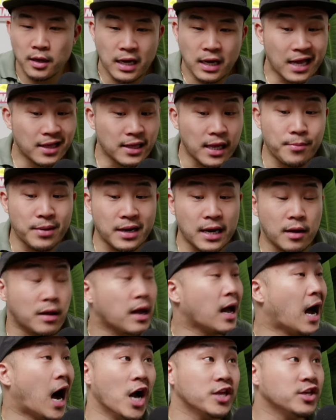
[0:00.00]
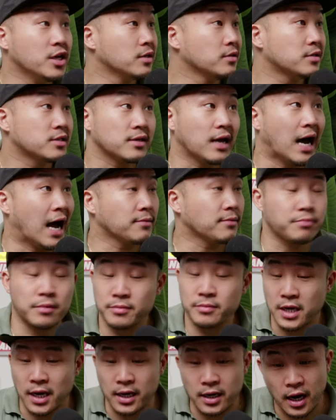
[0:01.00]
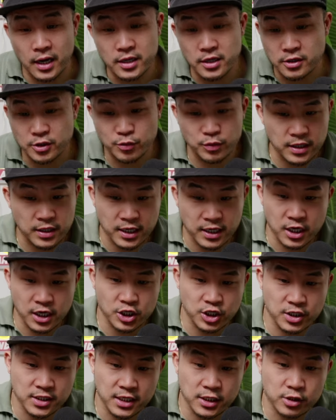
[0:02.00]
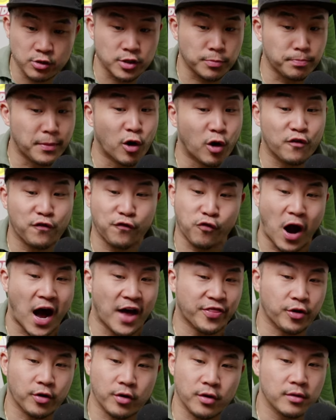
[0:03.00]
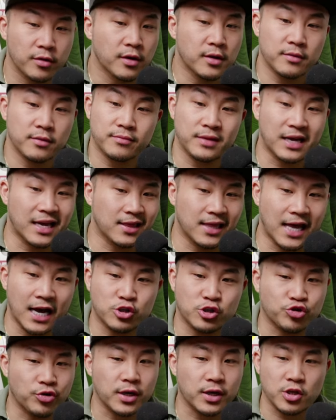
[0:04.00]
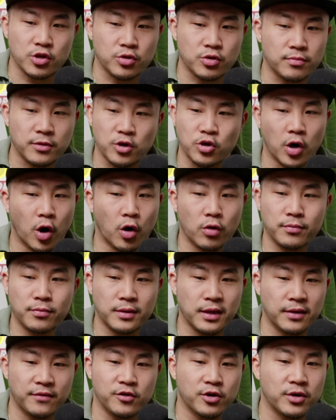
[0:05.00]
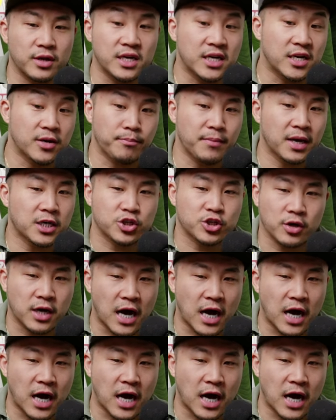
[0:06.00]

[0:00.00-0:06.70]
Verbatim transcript: Eliminate onions. I'd cut onions with the kitchen scissors. Milk frother, electric, you know, if you need to mix your